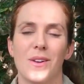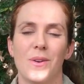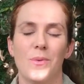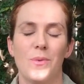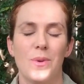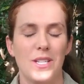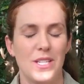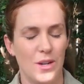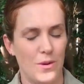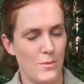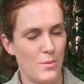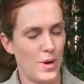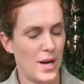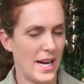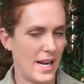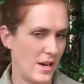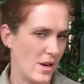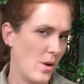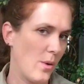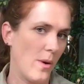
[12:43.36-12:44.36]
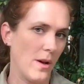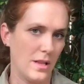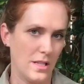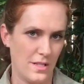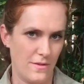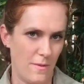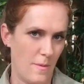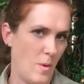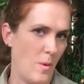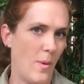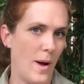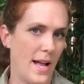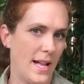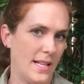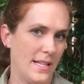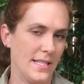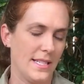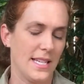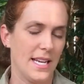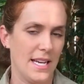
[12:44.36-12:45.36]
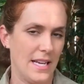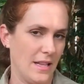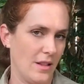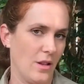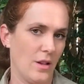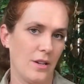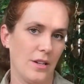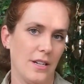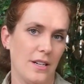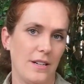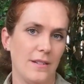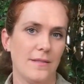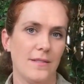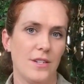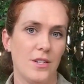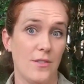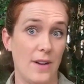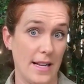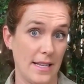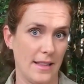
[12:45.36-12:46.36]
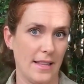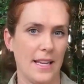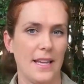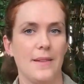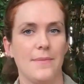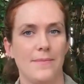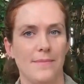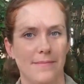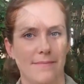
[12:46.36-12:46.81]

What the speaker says: we don't bring in koalas from the wild any longer directly.